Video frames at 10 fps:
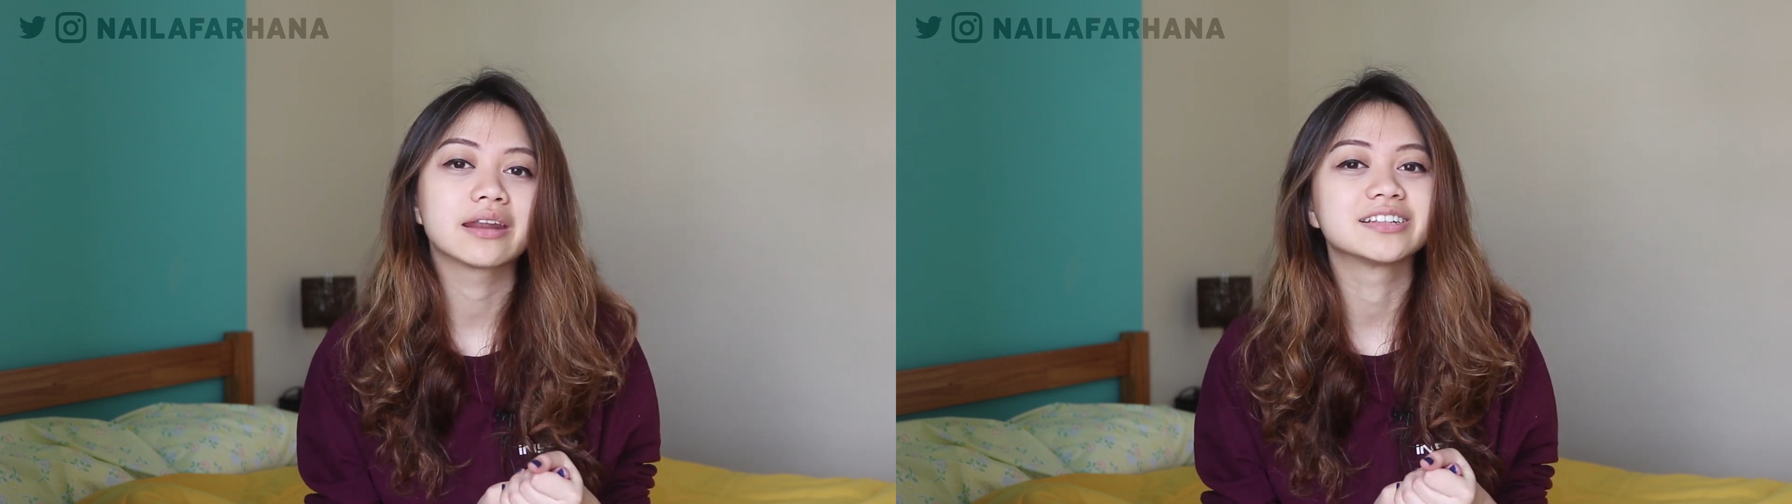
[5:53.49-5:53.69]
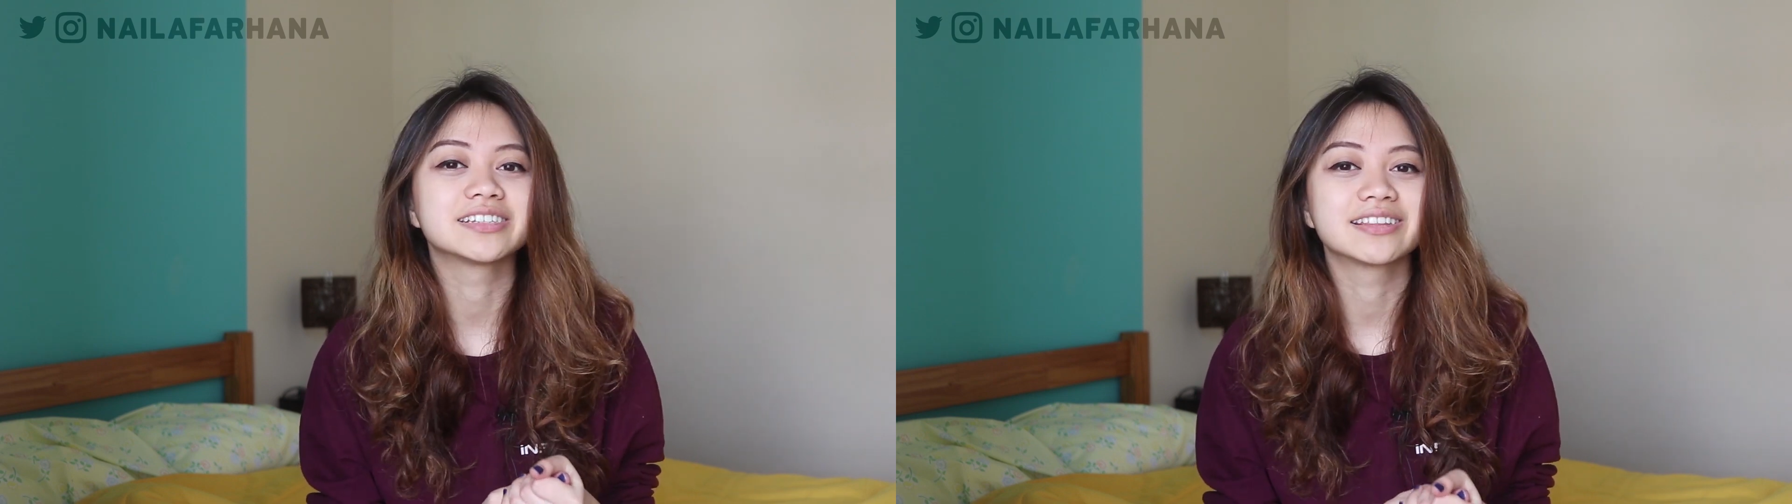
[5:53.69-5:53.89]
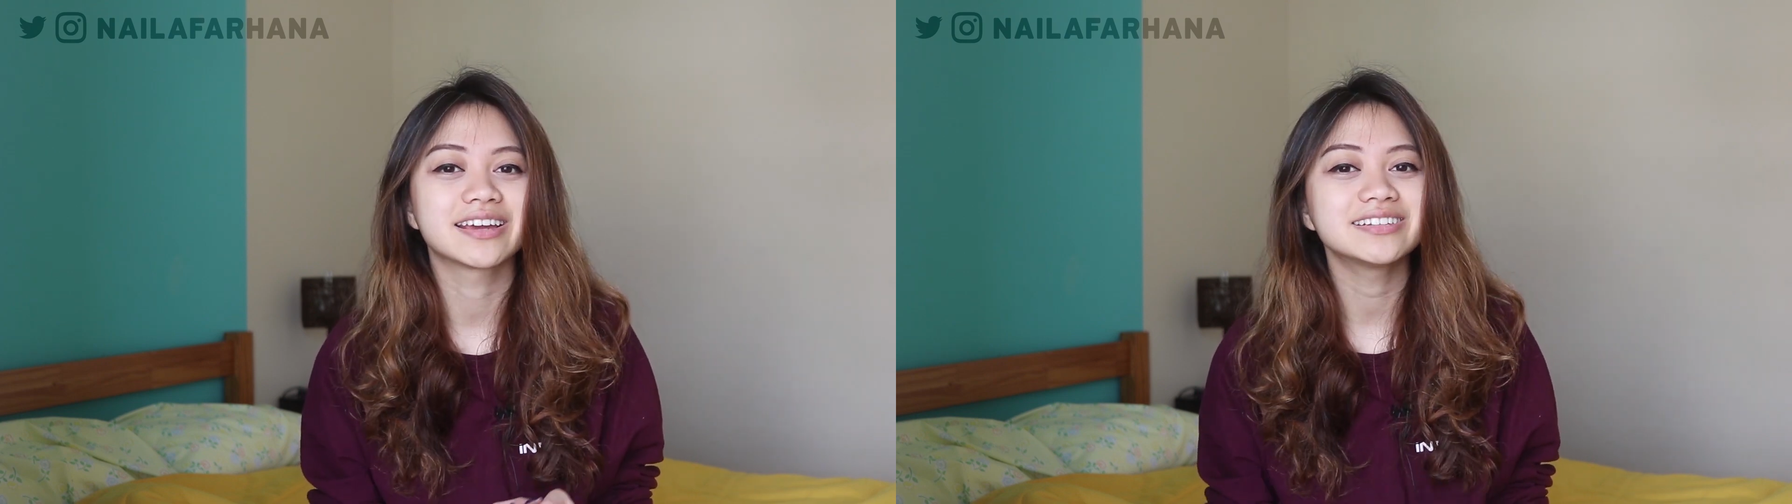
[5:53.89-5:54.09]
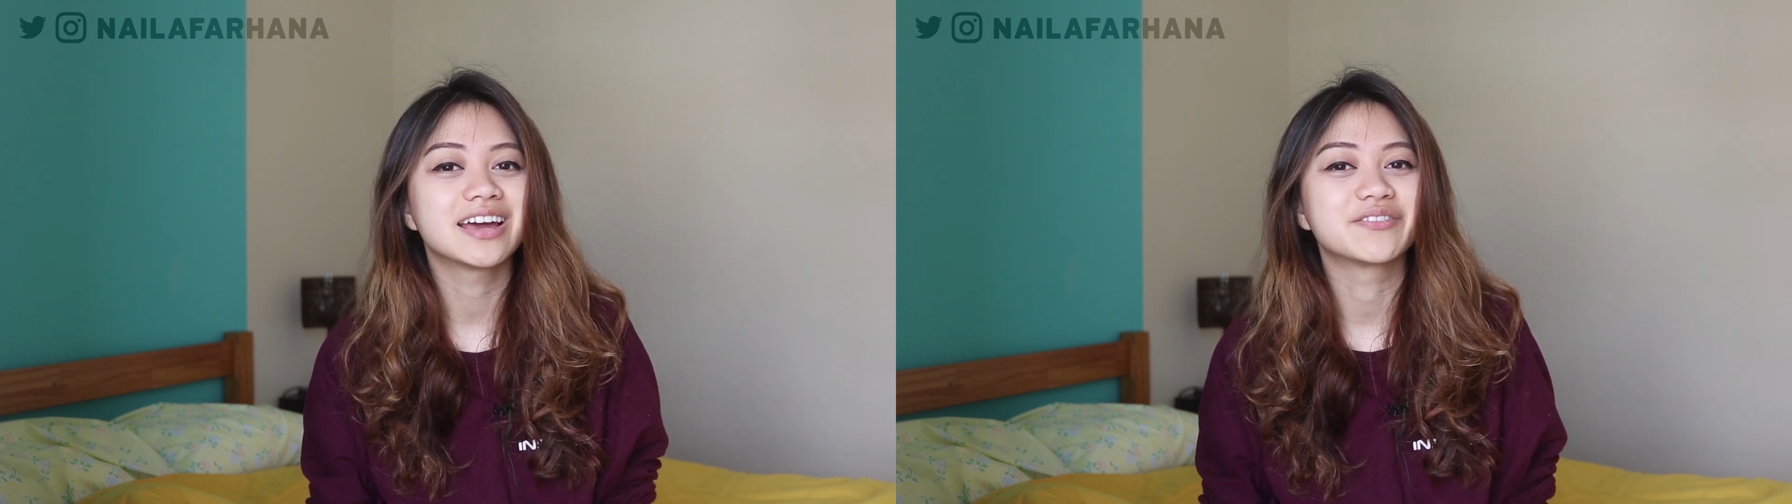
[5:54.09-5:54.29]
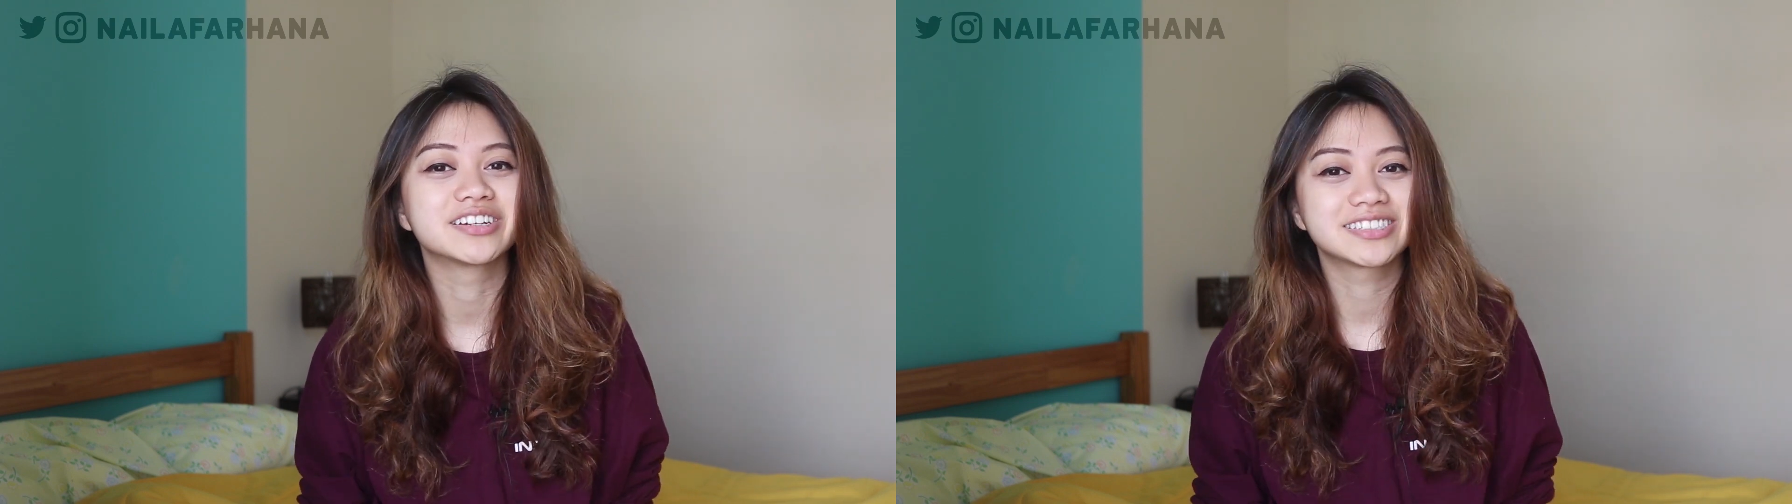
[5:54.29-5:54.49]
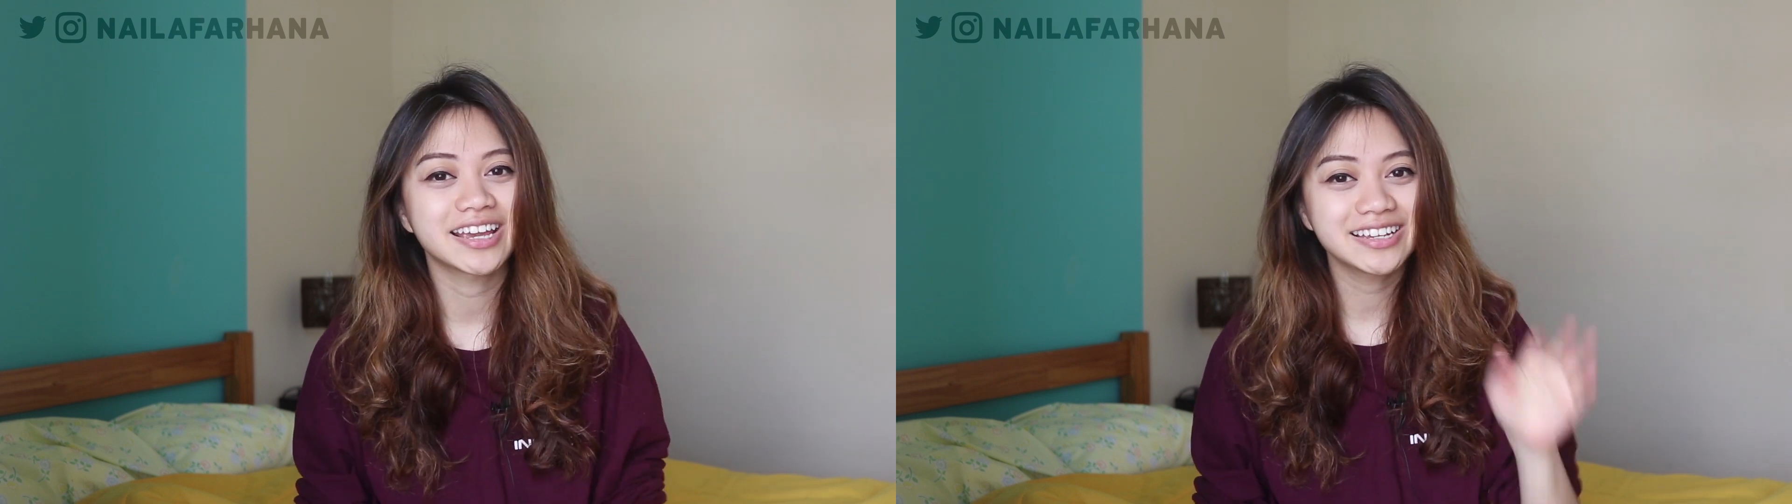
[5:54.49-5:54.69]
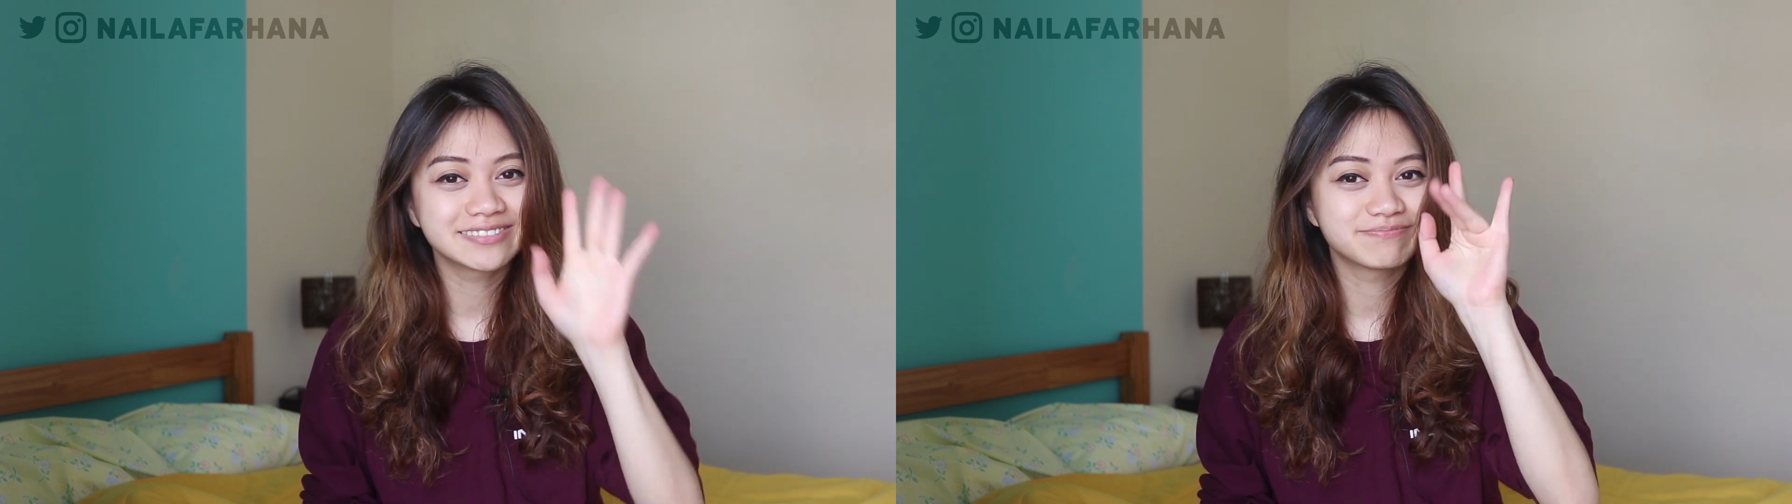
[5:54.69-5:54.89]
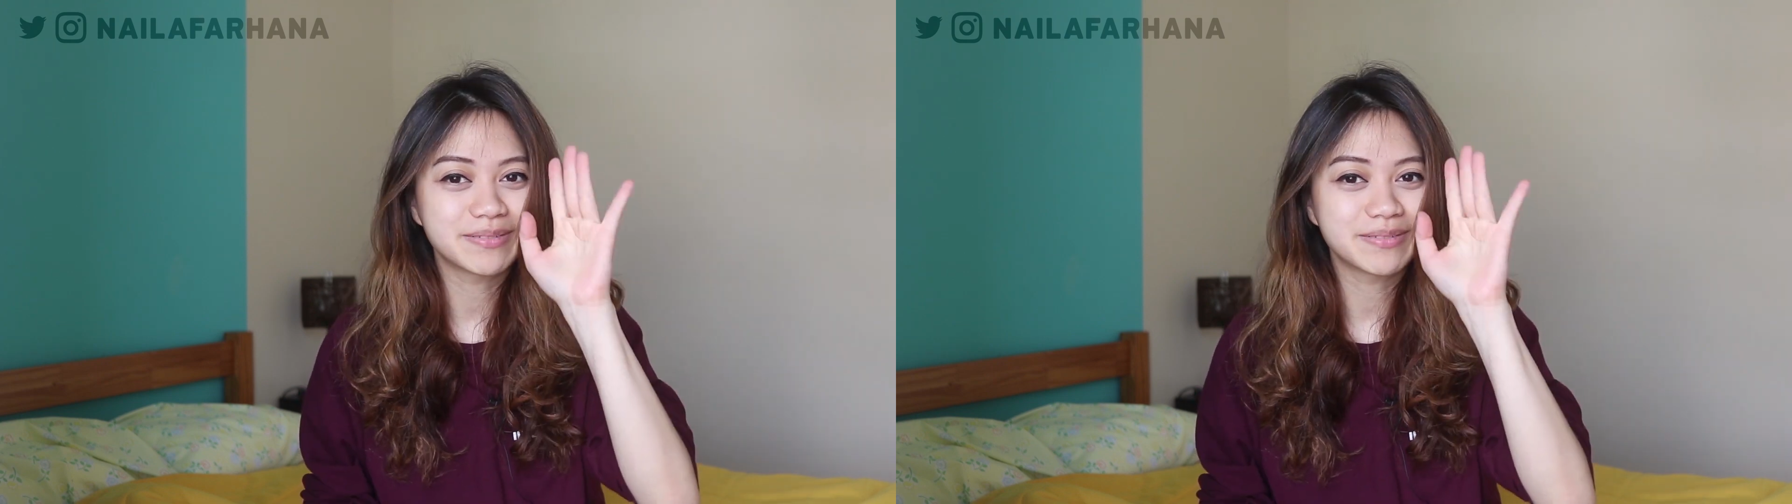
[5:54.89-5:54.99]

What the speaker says: and until then, have a good day.